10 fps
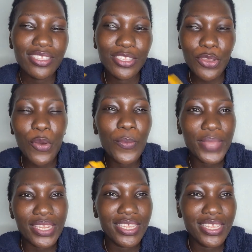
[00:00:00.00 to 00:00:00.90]
So
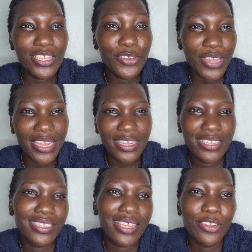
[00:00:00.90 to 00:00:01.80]
many
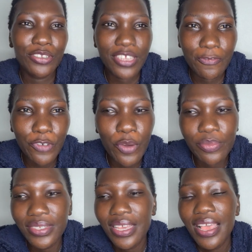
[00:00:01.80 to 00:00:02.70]
Ugandans are not
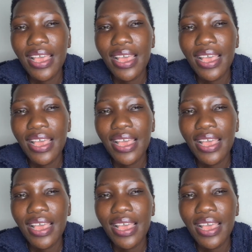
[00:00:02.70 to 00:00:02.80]
informed.